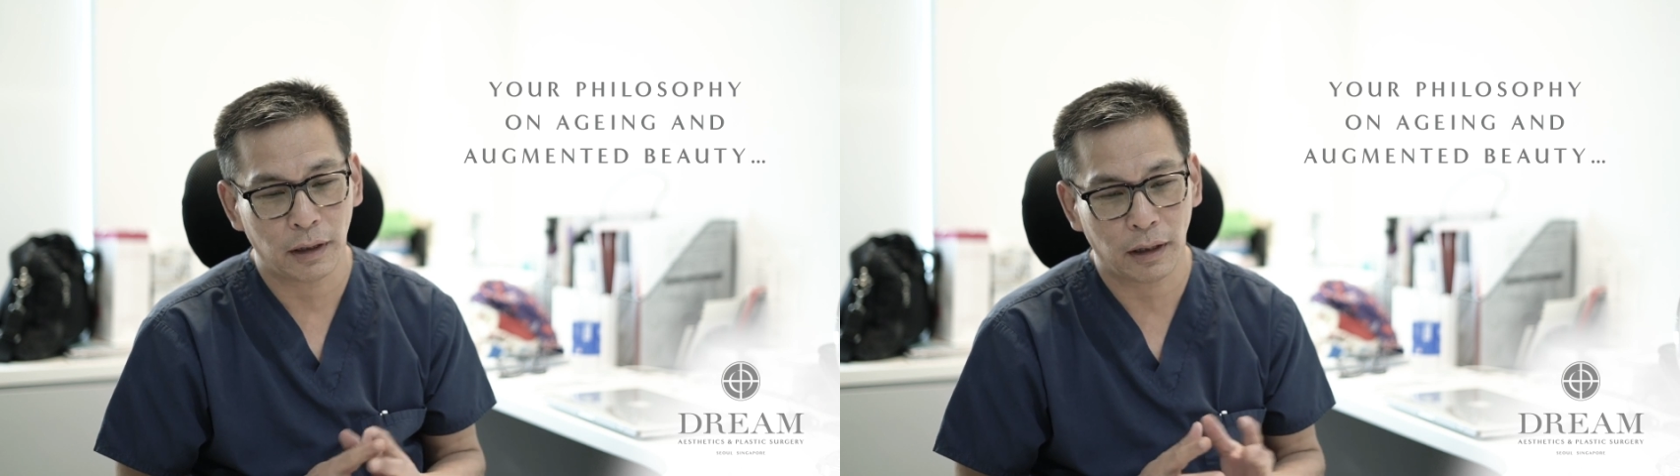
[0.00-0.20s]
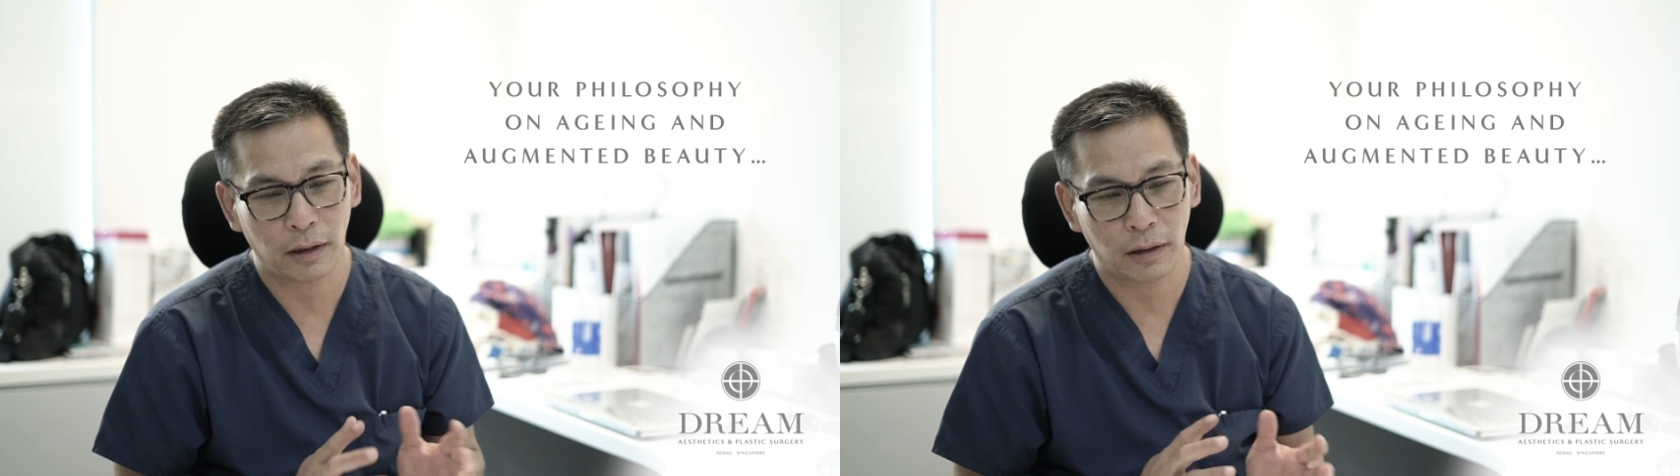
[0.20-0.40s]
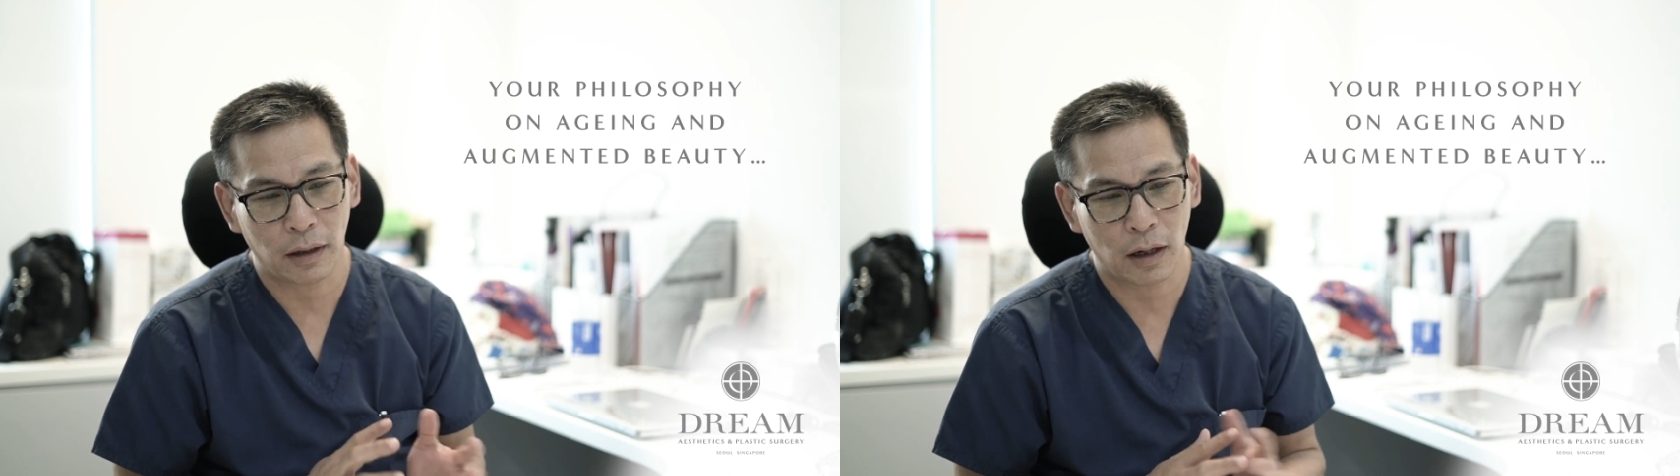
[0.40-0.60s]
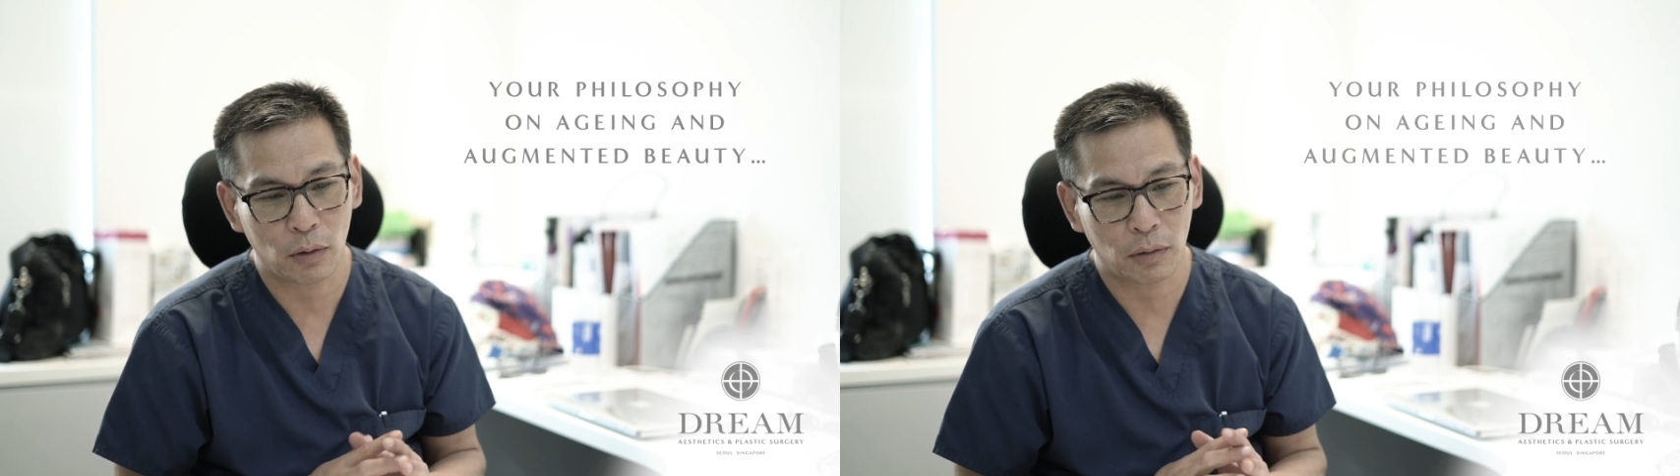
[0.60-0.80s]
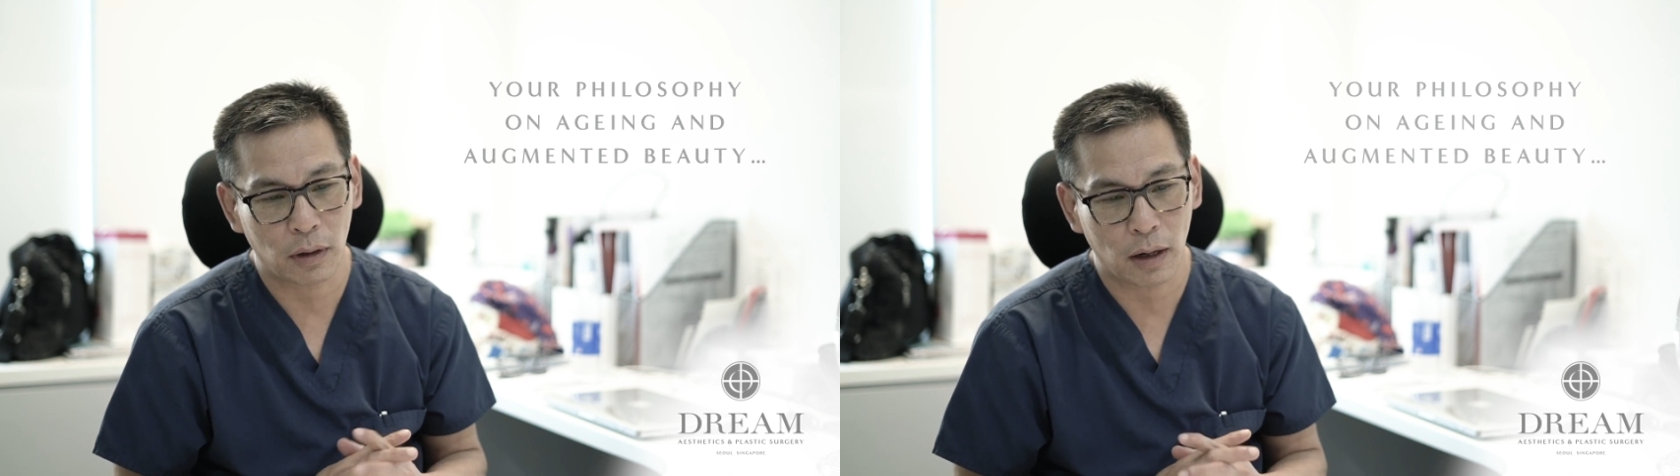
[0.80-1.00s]
and
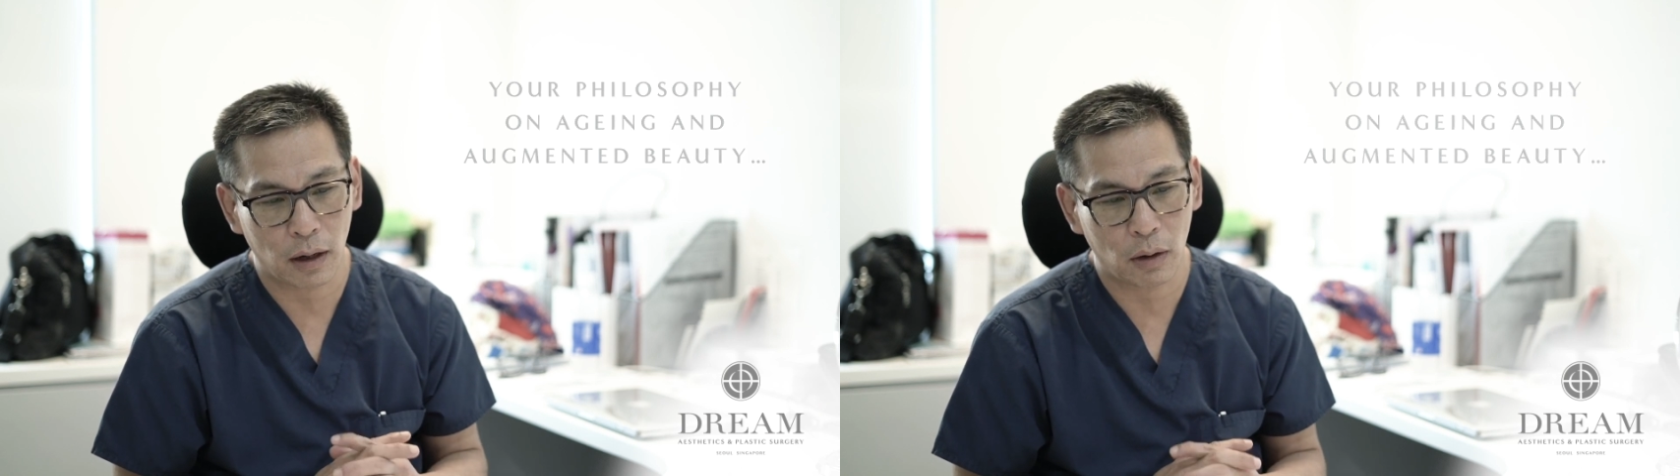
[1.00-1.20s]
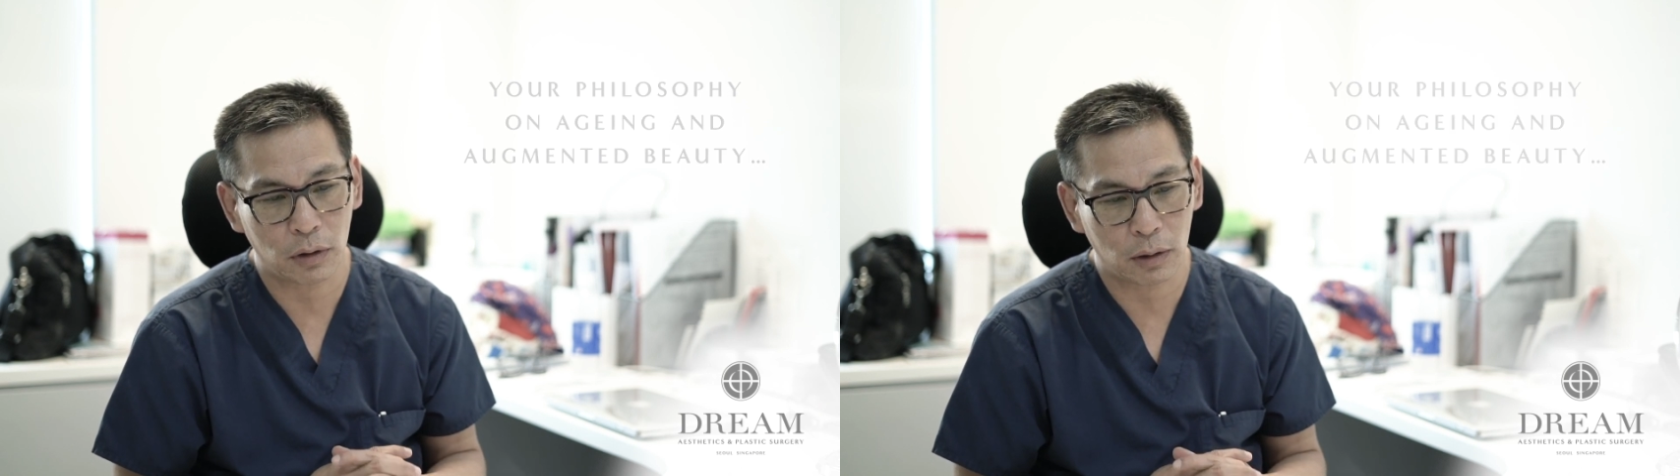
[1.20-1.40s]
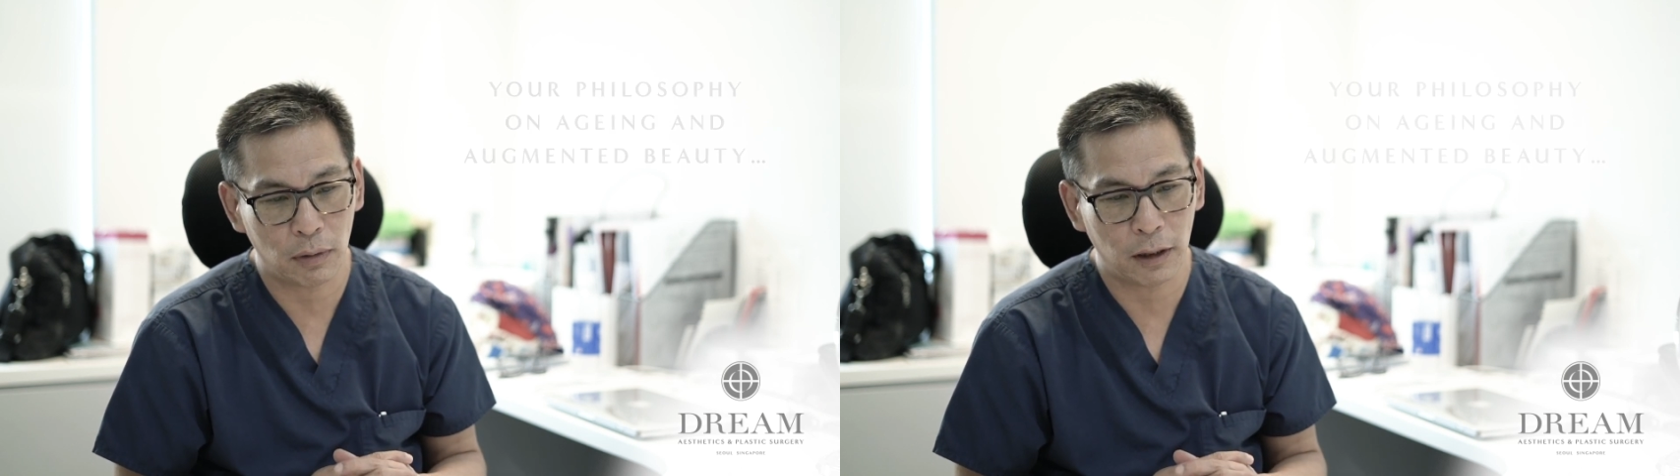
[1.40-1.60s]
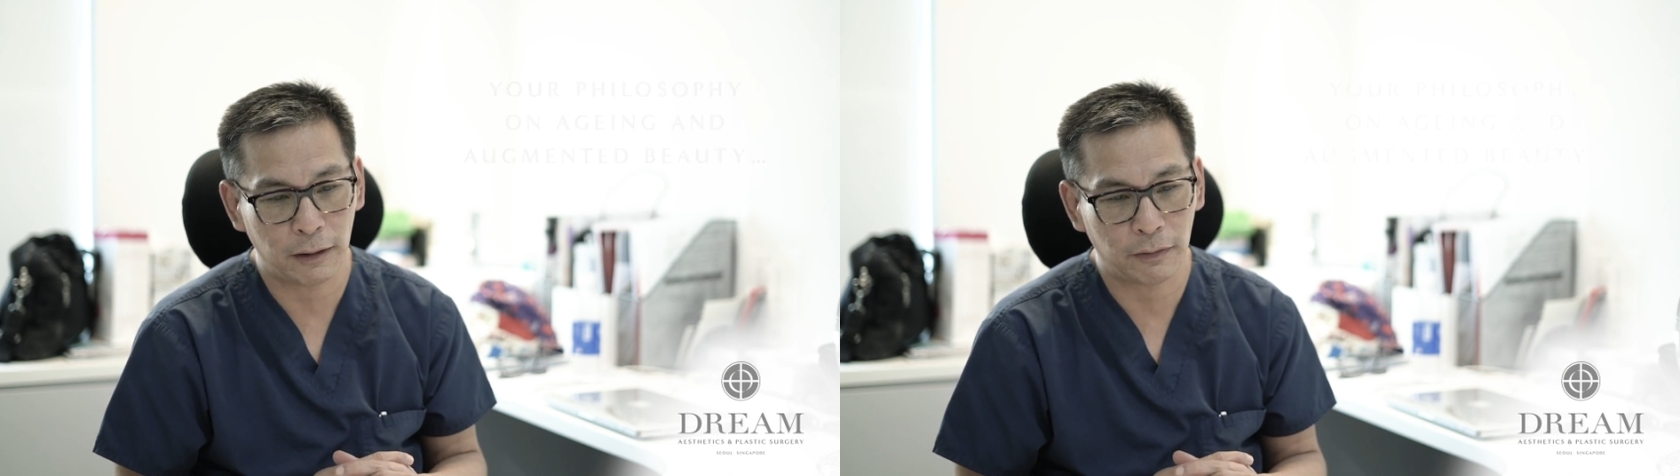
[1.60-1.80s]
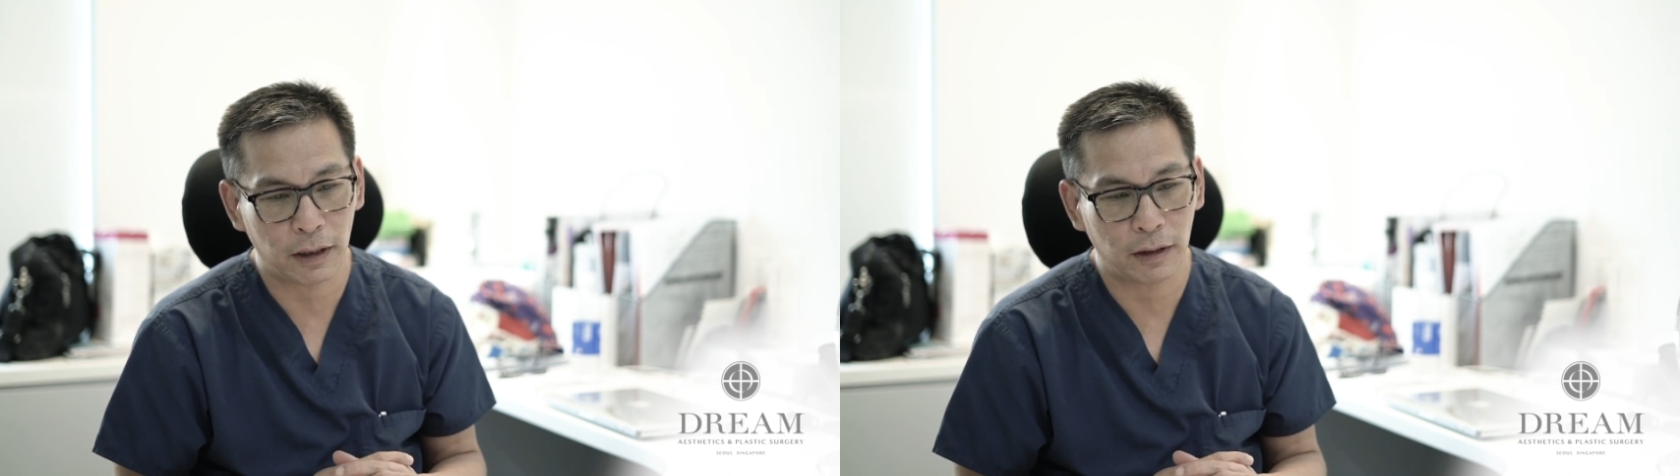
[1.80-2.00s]
I always
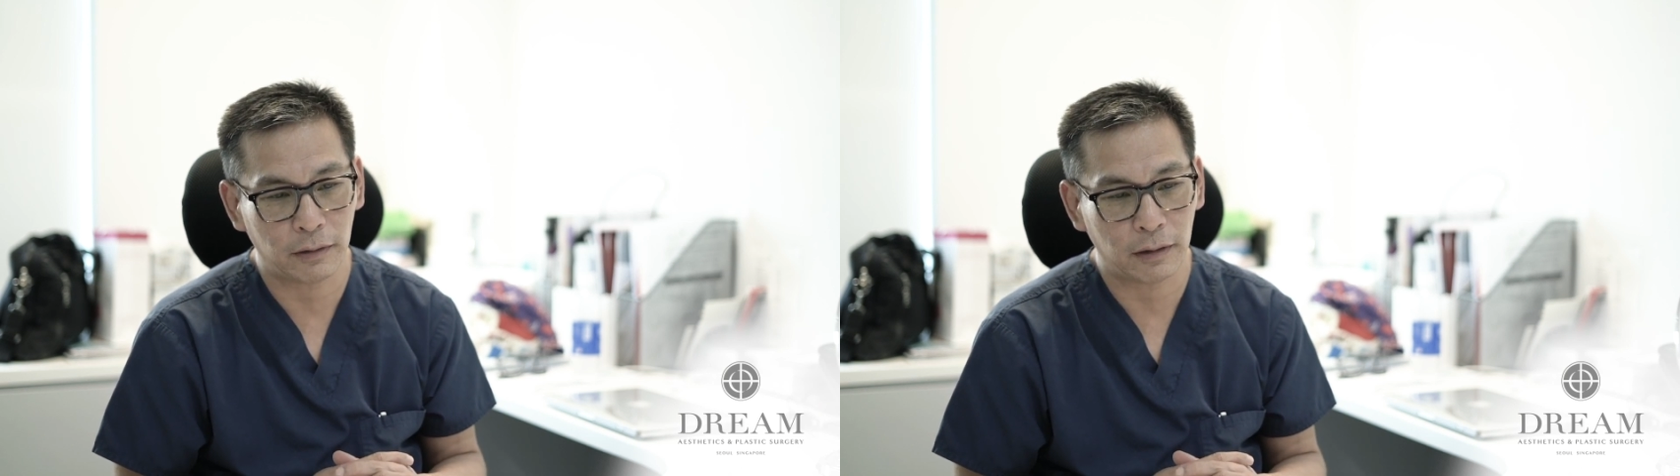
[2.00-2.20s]
believe that